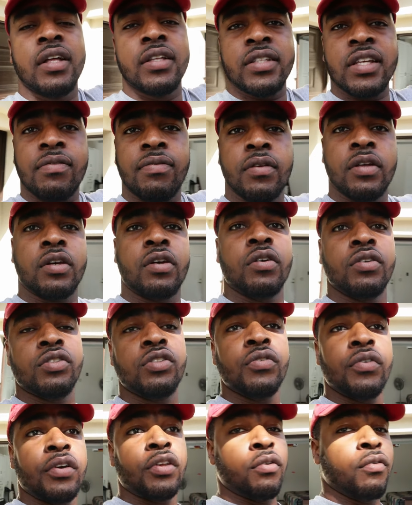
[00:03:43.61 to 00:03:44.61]
definitely go
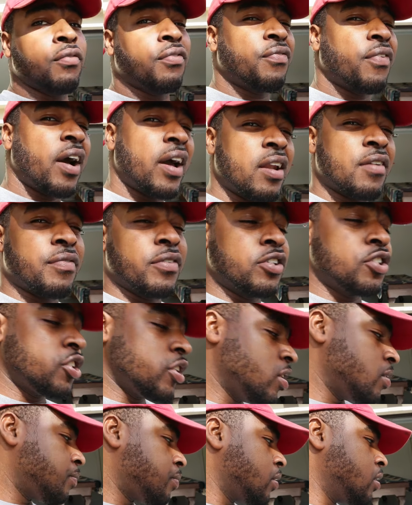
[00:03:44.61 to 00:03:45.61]
do it. You'll find it for
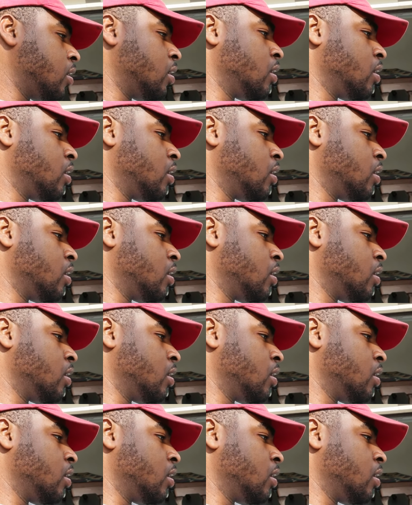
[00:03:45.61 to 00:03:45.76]
cheap.